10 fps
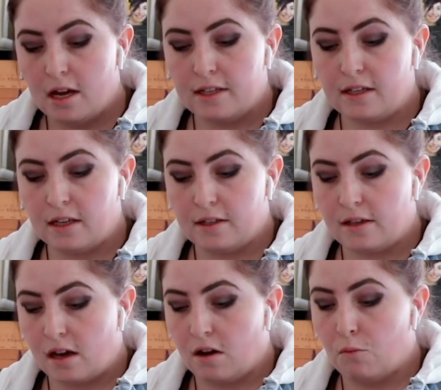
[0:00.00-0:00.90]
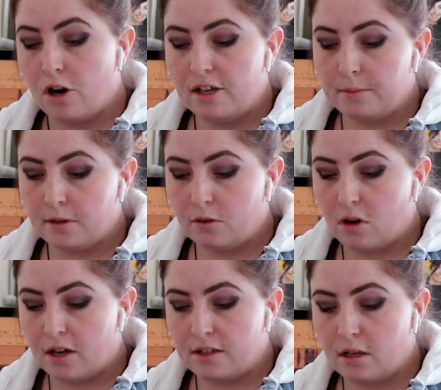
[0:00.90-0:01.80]
It says, uh, "What is blood
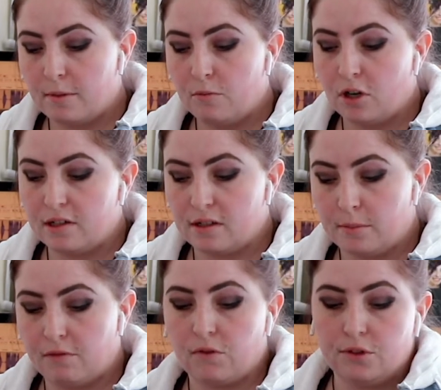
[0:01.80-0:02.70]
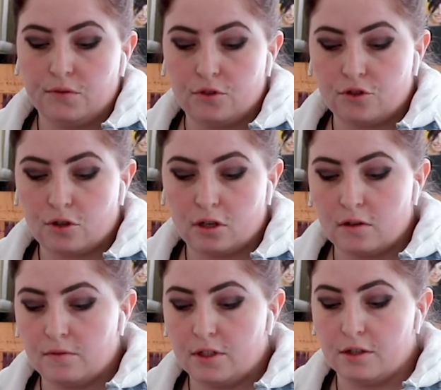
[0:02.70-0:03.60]
quantum, and what does it mean for the future
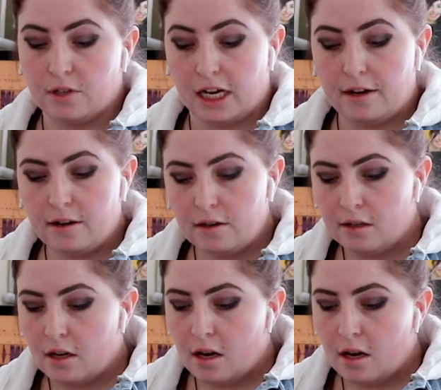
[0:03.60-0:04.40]
of the Oneida?"